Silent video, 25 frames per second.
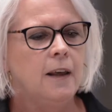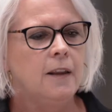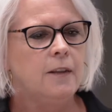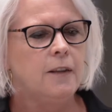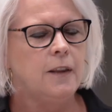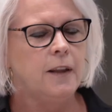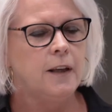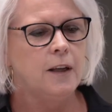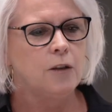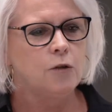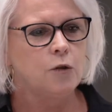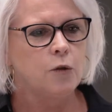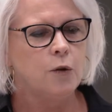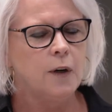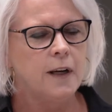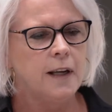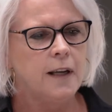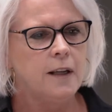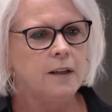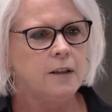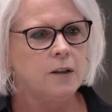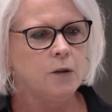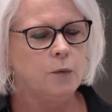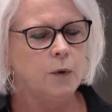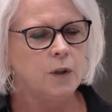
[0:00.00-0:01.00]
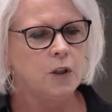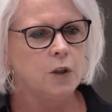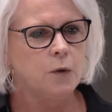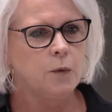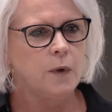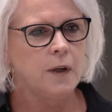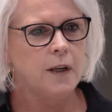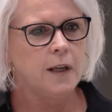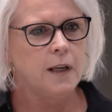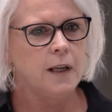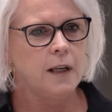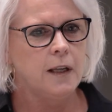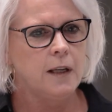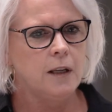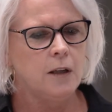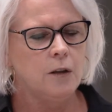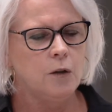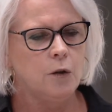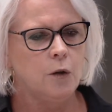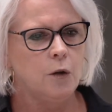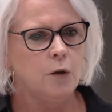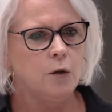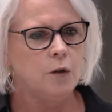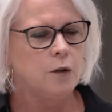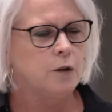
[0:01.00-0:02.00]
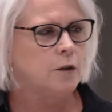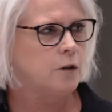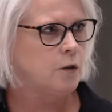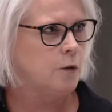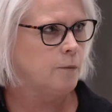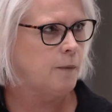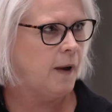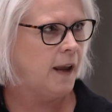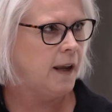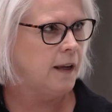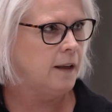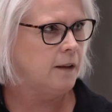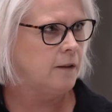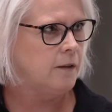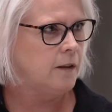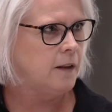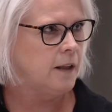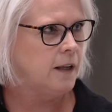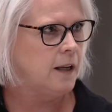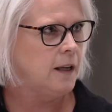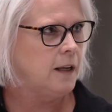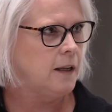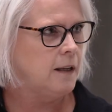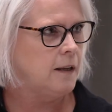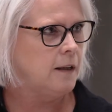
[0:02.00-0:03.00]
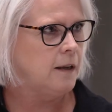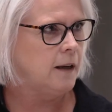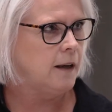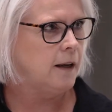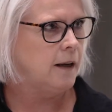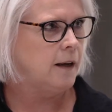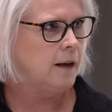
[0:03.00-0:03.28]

The trees which we use to make the